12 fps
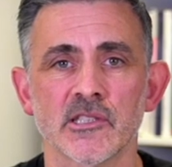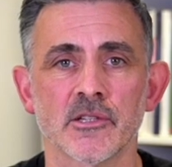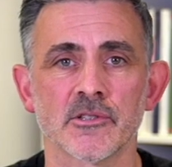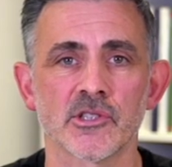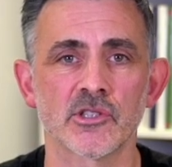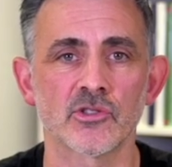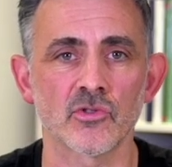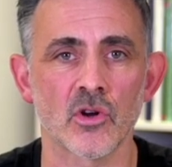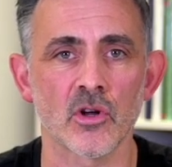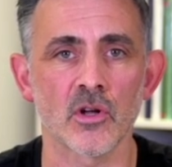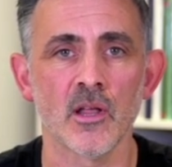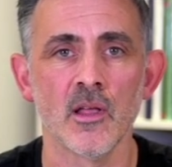is so
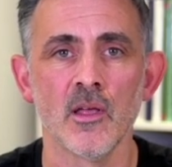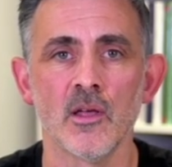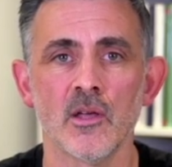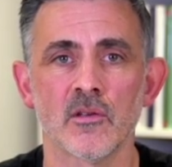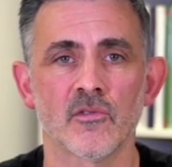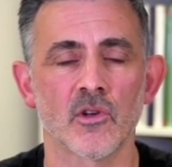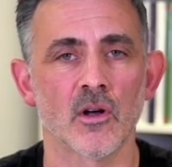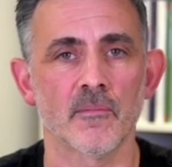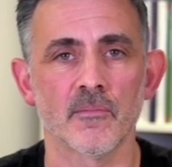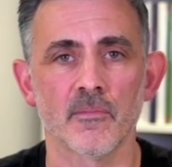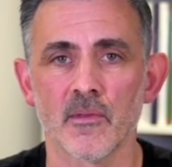strong, you've got